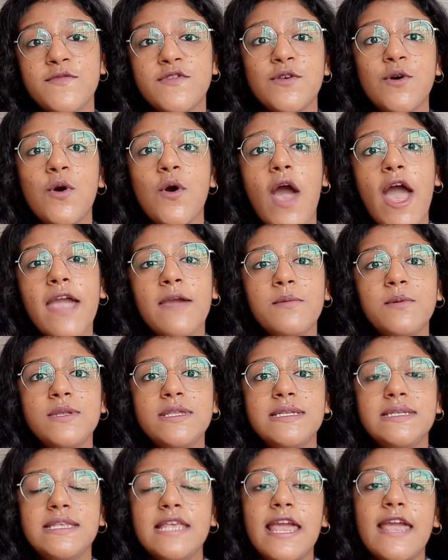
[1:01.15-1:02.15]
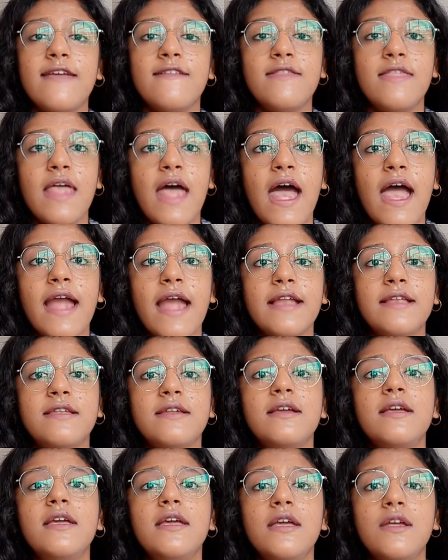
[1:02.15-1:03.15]
So I would say that
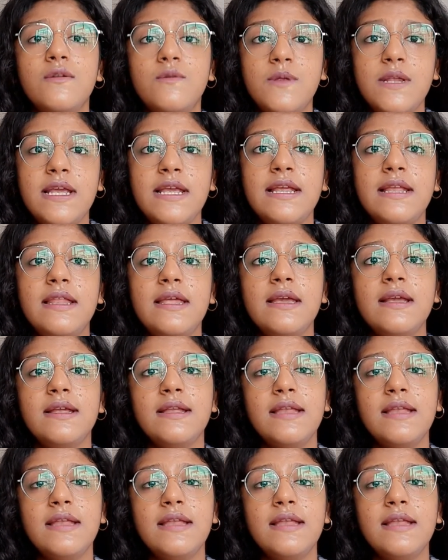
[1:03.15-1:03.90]
reading